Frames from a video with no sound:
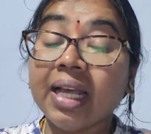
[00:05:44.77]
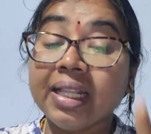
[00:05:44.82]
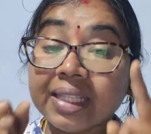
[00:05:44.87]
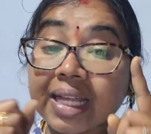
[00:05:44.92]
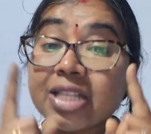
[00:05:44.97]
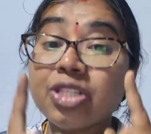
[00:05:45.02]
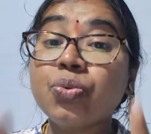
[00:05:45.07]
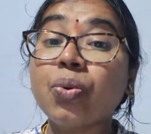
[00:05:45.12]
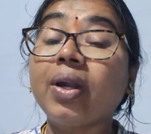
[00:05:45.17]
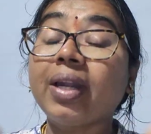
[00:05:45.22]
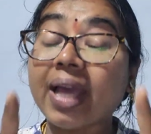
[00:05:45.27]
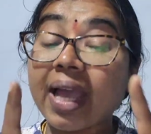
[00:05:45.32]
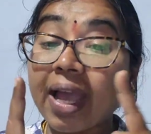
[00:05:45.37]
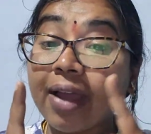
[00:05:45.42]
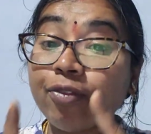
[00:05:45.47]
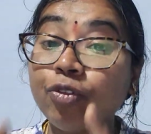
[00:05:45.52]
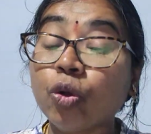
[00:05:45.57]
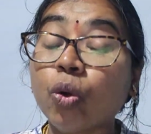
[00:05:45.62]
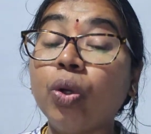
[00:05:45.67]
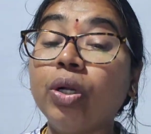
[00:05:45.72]
That's what I
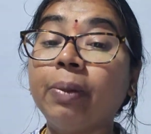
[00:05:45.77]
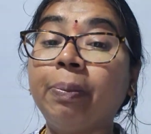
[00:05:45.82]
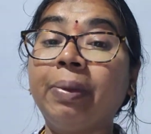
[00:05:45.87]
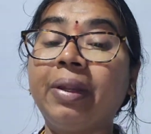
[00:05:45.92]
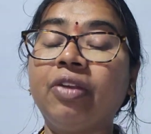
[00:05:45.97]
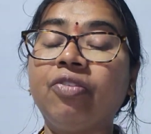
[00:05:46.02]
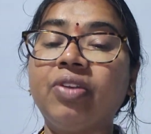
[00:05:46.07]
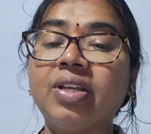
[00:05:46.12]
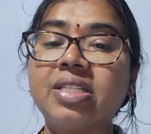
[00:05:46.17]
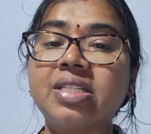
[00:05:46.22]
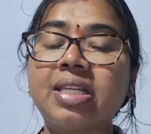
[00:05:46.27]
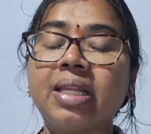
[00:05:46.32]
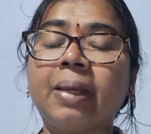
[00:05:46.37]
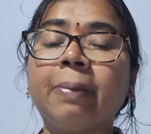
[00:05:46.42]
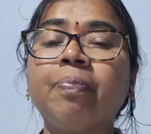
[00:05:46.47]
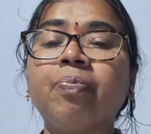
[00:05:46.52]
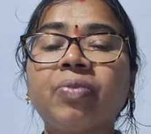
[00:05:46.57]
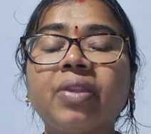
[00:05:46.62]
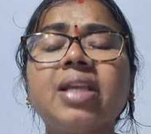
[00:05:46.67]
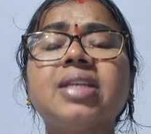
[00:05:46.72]
have told
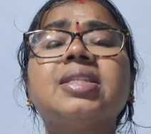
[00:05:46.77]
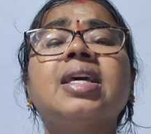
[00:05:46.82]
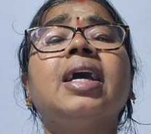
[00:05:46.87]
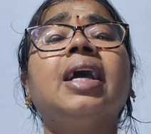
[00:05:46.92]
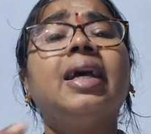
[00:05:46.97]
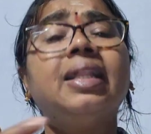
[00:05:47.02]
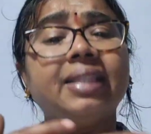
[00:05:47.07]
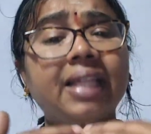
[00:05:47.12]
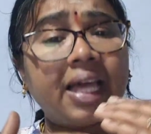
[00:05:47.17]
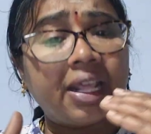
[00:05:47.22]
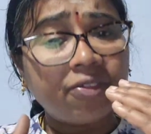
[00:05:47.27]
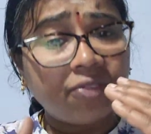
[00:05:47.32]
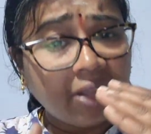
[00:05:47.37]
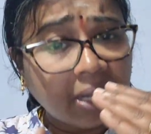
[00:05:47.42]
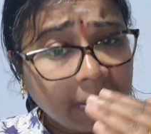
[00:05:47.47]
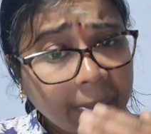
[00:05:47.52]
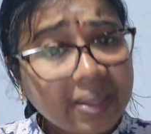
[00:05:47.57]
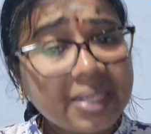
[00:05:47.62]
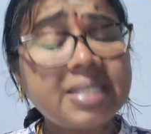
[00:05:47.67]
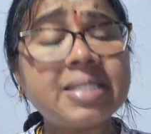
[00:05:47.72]
previously. Yes, there
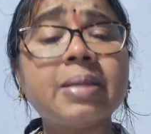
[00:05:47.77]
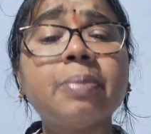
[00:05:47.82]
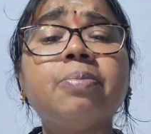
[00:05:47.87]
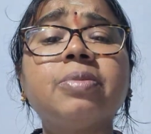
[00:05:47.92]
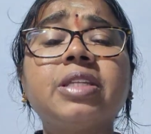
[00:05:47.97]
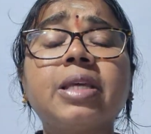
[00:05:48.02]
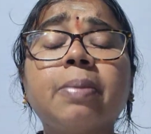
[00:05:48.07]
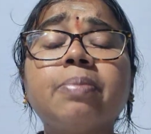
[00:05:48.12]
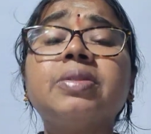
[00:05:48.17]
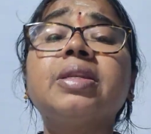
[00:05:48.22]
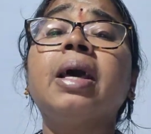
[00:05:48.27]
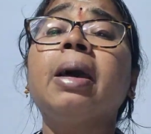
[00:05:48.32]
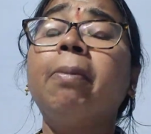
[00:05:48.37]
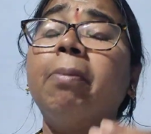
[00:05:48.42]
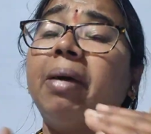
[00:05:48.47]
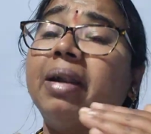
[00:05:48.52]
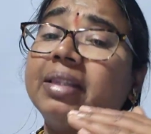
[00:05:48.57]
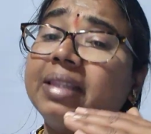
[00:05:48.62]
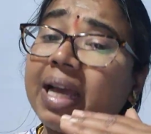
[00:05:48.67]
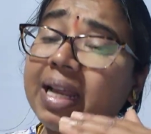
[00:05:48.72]
will be symptoms,
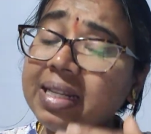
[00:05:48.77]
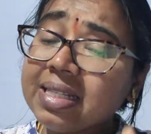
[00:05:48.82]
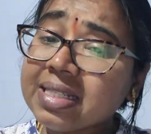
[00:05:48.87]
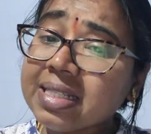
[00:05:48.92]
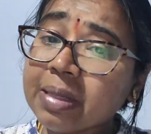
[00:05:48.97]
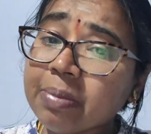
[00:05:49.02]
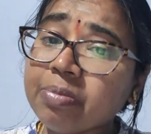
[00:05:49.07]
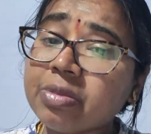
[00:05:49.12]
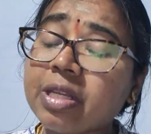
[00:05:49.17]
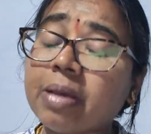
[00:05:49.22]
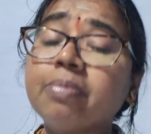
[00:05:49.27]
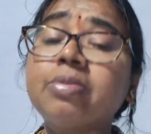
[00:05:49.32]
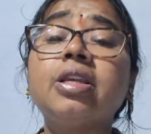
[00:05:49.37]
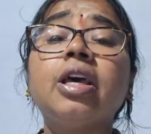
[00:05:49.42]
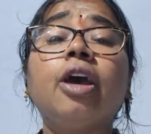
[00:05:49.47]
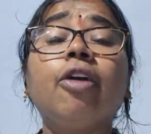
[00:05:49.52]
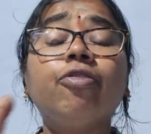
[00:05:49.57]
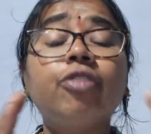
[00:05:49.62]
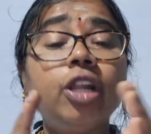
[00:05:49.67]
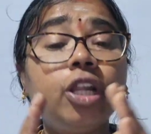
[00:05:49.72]
but that symptoms
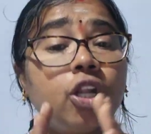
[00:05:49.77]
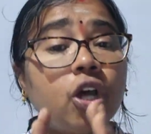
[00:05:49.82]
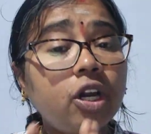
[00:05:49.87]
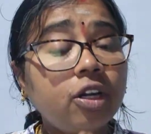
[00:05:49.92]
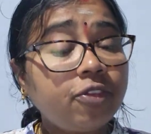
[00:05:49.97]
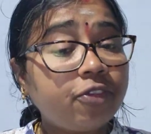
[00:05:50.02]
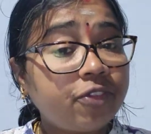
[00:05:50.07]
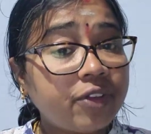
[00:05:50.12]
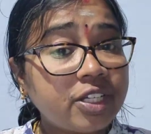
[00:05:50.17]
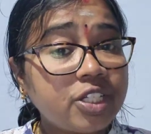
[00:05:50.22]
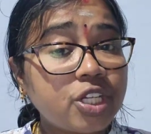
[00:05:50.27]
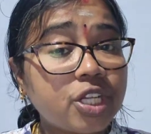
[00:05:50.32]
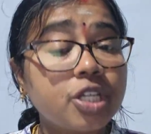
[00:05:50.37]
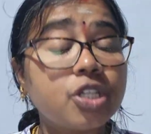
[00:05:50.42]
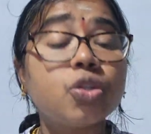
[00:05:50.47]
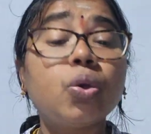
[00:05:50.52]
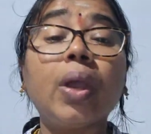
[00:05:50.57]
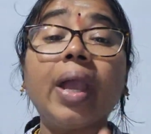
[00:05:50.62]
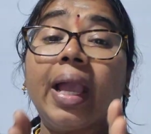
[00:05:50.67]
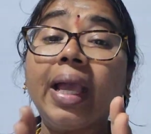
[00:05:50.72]
will not fit
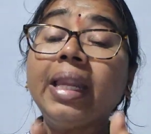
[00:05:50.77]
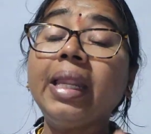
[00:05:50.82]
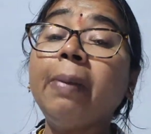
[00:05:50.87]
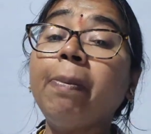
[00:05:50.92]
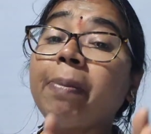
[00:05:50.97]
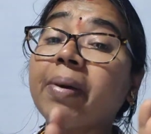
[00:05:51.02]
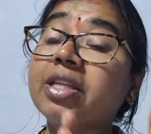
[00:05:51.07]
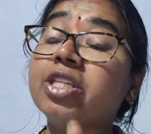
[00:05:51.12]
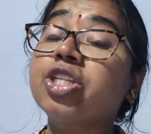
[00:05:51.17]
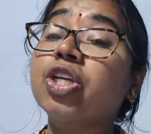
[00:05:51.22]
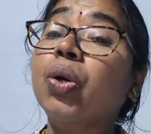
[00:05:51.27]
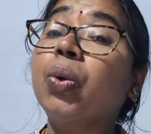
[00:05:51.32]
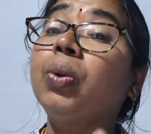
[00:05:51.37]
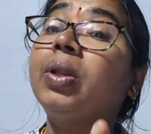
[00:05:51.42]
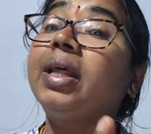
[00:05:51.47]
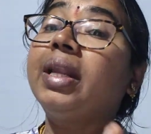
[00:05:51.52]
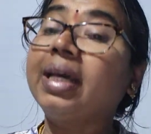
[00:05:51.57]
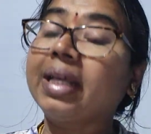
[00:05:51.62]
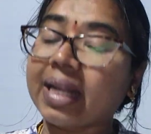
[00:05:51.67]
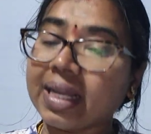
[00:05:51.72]
into any
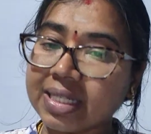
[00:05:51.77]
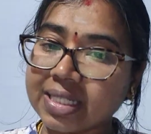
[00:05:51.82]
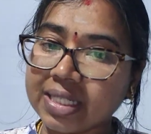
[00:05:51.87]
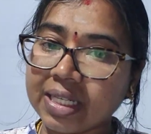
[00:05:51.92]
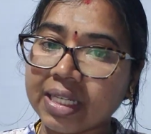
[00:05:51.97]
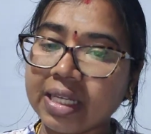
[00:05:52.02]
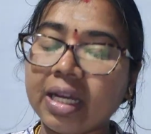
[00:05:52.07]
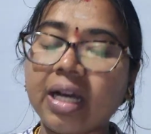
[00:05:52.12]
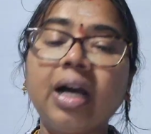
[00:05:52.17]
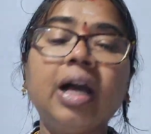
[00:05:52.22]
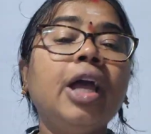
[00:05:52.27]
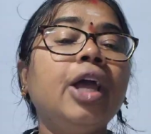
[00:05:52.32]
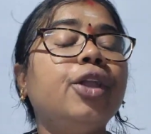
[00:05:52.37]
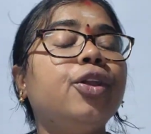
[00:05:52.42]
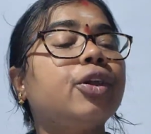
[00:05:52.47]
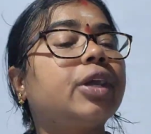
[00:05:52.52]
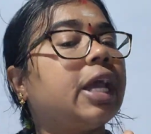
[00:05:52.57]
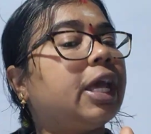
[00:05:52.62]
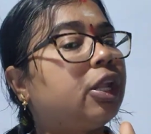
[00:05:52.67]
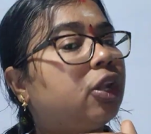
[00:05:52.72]
particular criteria.
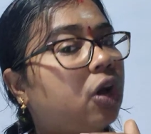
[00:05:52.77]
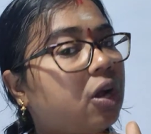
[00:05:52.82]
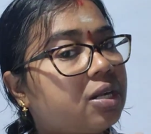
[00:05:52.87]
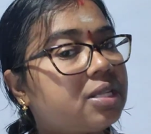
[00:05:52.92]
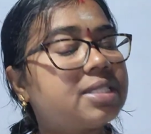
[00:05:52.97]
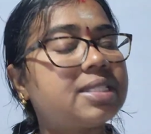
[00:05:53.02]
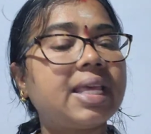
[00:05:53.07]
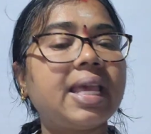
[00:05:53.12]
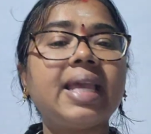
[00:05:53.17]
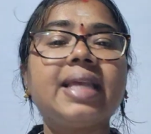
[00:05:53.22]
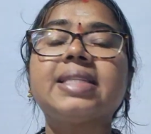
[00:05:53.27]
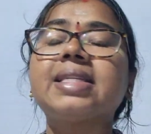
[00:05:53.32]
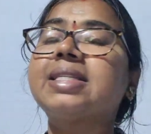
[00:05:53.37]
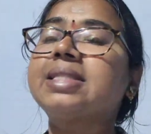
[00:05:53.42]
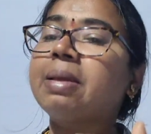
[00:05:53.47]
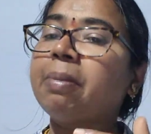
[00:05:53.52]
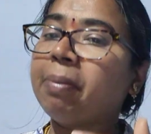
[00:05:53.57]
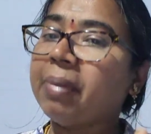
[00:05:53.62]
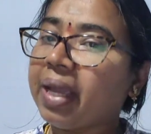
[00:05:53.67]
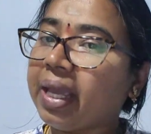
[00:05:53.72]
You cannot say it
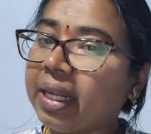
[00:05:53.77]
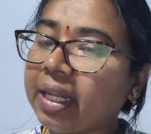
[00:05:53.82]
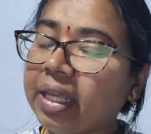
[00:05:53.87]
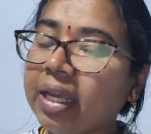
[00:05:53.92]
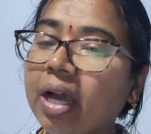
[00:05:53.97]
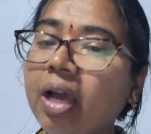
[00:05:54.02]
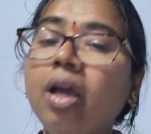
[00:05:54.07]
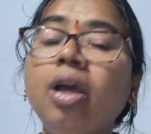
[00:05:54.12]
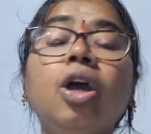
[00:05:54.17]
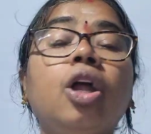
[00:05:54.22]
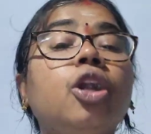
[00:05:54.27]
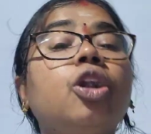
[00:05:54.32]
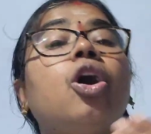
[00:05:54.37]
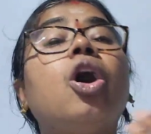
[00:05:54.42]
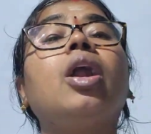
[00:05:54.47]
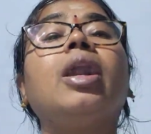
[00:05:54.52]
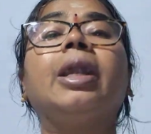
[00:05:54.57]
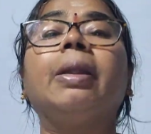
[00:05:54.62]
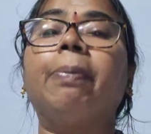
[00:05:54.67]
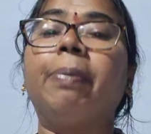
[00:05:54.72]
is a mania
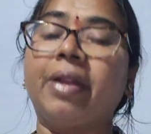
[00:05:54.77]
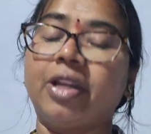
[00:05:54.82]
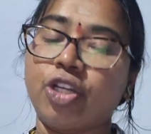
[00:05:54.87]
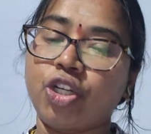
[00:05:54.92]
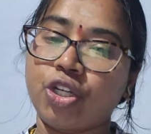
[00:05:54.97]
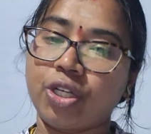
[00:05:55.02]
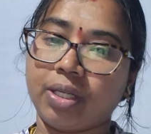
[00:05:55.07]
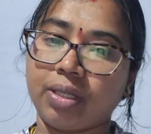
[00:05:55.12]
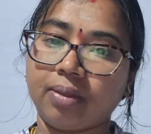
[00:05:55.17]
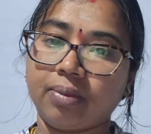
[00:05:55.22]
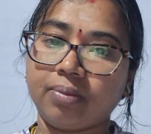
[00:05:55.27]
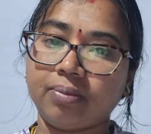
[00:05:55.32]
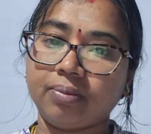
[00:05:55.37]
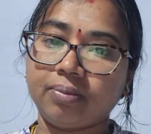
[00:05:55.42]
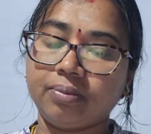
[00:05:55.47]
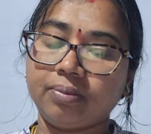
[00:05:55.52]
nor depression.